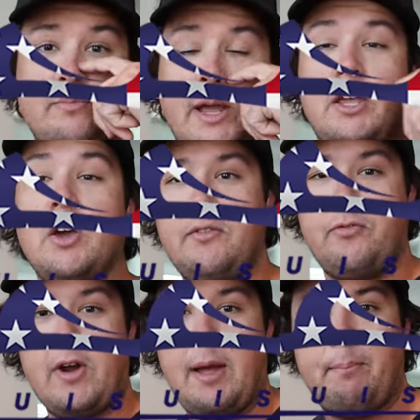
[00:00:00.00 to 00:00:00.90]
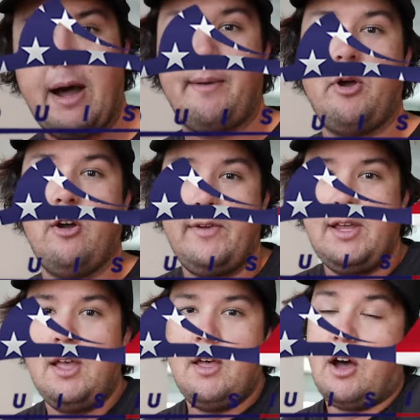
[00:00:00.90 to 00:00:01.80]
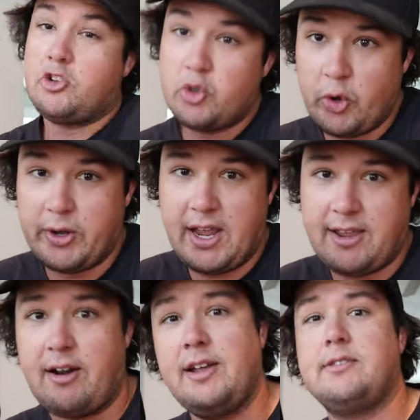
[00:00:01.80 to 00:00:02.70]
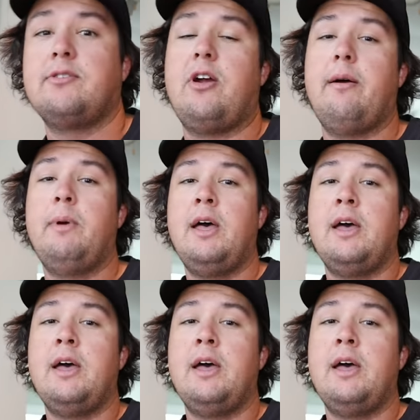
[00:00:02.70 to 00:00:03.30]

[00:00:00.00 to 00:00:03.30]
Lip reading: My good friend, Bob Hovey, a troll naked on Instagram.